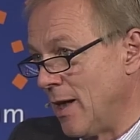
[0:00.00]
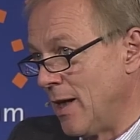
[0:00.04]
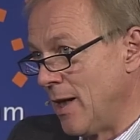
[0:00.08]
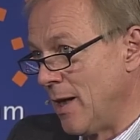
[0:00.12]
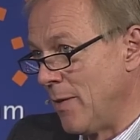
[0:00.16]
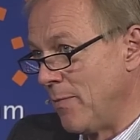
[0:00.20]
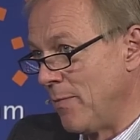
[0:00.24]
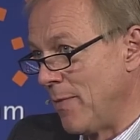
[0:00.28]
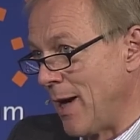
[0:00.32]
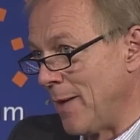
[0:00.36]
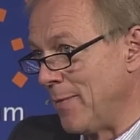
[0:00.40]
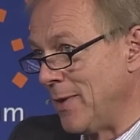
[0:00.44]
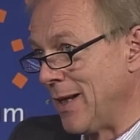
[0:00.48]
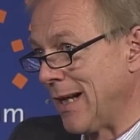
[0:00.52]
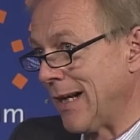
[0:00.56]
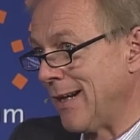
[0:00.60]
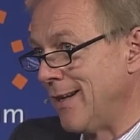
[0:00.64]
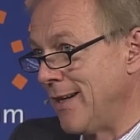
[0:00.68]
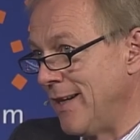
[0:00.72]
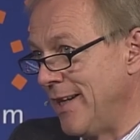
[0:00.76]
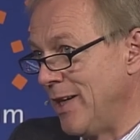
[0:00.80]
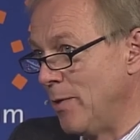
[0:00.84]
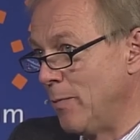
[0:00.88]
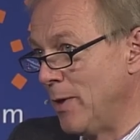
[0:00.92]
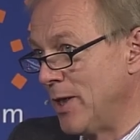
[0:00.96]
I mean,
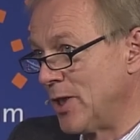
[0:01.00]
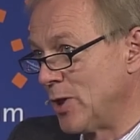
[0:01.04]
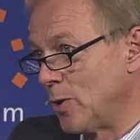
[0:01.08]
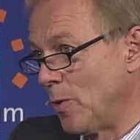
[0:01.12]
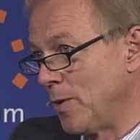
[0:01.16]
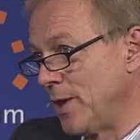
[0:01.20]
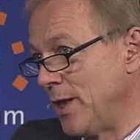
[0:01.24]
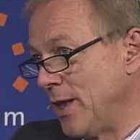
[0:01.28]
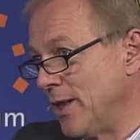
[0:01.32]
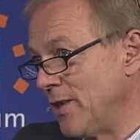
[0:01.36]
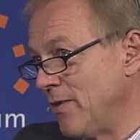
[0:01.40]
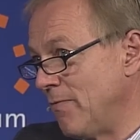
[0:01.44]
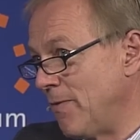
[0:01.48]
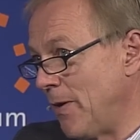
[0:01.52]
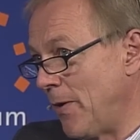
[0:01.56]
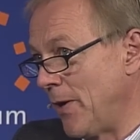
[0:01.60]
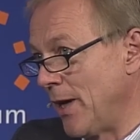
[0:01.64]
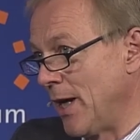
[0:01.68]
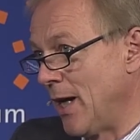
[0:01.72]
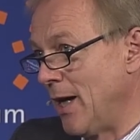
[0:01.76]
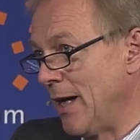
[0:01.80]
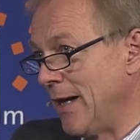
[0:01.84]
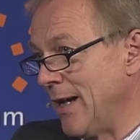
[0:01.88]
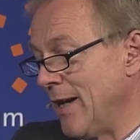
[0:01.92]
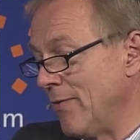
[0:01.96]
clearly we're talking at a very
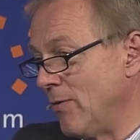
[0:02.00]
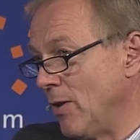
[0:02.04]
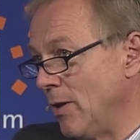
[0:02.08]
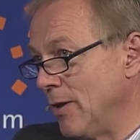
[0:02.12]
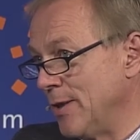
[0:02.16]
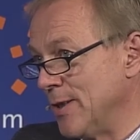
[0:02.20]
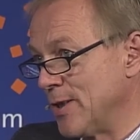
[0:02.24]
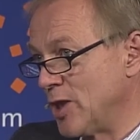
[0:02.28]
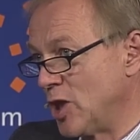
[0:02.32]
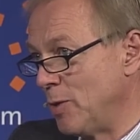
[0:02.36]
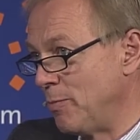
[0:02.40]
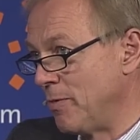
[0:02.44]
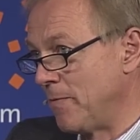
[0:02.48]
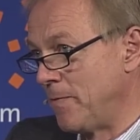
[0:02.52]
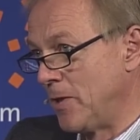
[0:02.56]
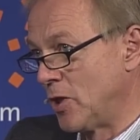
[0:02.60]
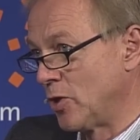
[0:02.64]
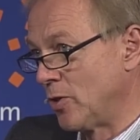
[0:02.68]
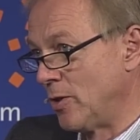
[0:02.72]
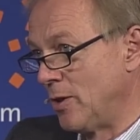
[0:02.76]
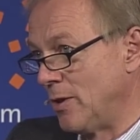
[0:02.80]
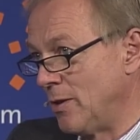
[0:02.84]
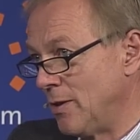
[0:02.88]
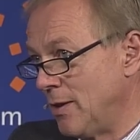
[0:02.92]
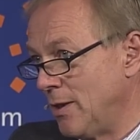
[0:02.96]
high level and
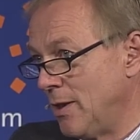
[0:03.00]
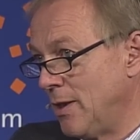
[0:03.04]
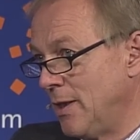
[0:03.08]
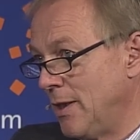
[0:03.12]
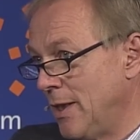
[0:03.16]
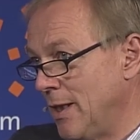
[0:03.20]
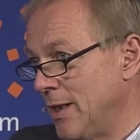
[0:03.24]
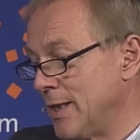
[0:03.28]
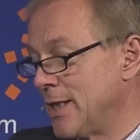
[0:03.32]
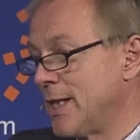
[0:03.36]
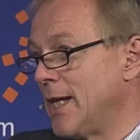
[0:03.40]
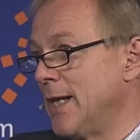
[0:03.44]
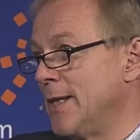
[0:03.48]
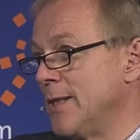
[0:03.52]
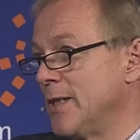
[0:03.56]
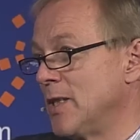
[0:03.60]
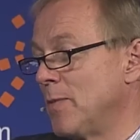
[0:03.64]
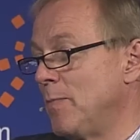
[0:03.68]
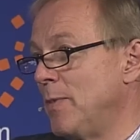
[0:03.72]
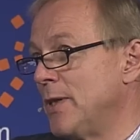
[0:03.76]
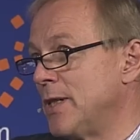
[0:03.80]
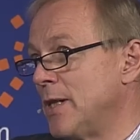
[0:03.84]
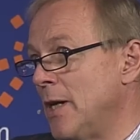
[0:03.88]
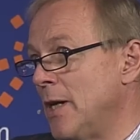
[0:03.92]
superficial sense,